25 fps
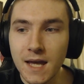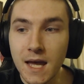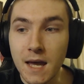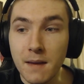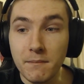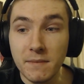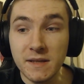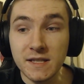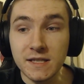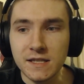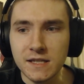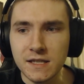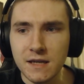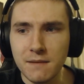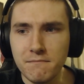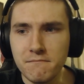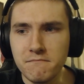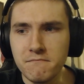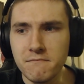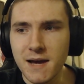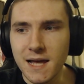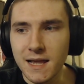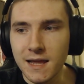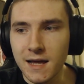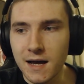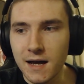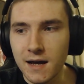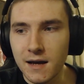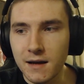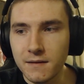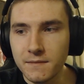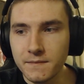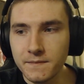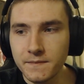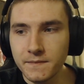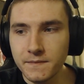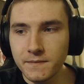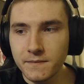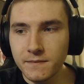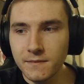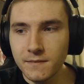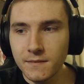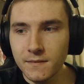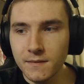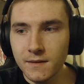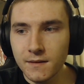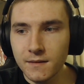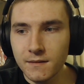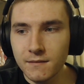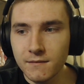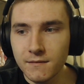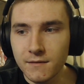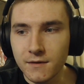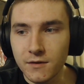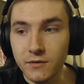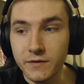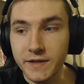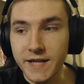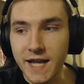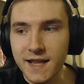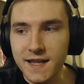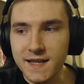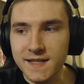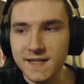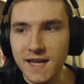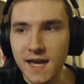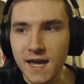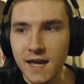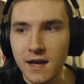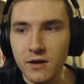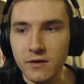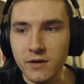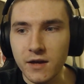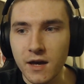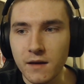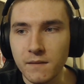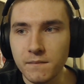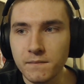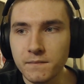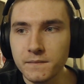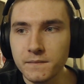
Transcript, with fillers: Mr. Miller. Oh, the NSA, okay.